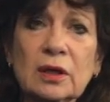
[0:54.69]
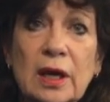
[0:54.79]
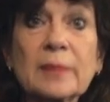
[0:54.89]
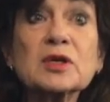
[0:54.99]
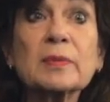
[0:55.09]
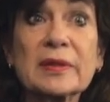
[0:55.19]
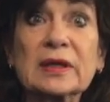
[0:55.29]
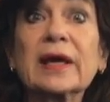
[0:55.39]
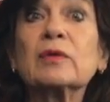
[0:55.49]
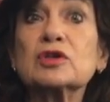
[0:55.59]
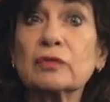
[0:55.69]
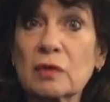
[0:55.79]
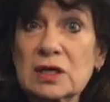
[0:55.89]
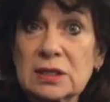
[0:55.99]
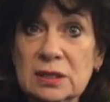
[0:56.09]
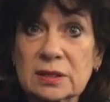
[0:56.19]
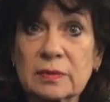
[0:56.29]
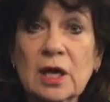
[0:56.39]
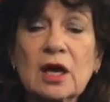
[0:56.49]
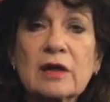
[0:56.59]
I'm talking about the language of
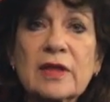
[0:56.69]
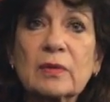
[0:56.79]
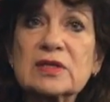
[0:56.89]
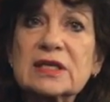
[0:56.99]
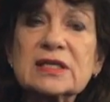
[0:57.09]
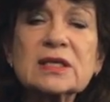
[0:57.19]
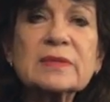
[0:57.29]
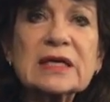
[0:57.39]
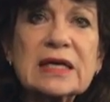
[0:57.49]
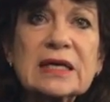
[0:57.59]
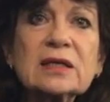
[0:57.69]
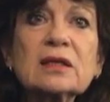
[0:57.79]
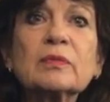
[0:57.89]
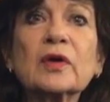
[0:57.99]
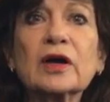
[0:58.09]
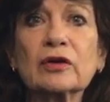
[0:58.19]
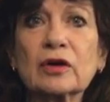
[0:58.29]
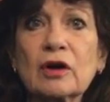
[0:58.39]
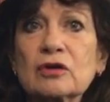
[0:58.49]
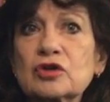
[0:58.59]
racism that was endemic in the broader
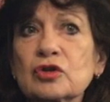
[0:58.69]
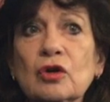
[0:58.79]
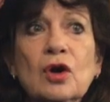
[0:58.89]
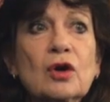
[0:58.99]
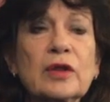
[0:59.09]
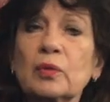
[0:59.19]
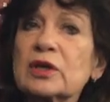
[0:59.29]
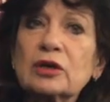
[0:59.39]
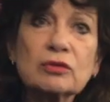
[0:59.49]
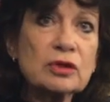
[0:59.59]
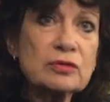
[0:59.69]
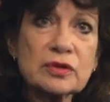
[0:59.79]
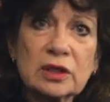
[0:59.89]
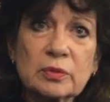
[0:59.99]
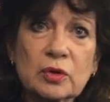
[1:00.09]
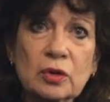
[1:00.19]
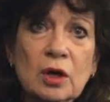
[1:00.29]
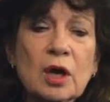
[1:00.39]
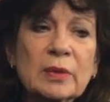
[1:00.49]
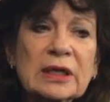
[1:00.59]
culture that we don't use anymore.
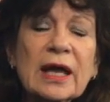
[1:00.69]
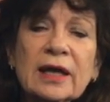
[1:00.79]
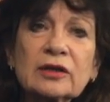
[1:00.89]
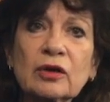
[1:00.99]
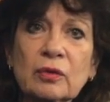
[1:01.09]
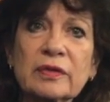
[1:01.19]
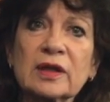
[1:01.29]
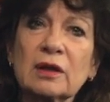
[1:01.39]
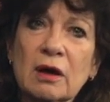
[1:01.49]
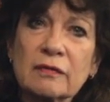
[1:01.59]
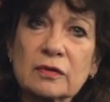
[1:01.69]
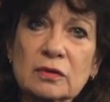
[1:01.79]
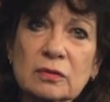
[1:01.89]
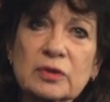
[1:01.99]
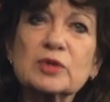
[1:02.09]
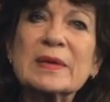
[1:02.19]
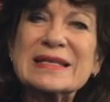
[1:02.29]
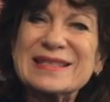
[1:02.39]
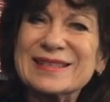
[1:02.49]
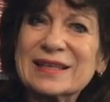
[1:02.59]
But it had to go in the novel, which
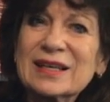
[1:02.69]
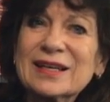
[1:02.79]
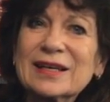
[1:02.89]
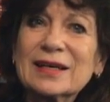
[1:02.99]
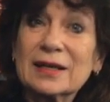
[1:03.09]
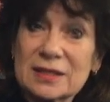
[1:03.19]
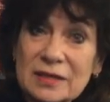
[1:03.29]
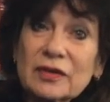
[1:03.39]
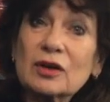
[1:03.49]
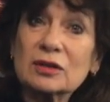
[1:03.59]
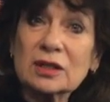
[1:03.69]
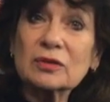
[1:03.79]
makes it difficult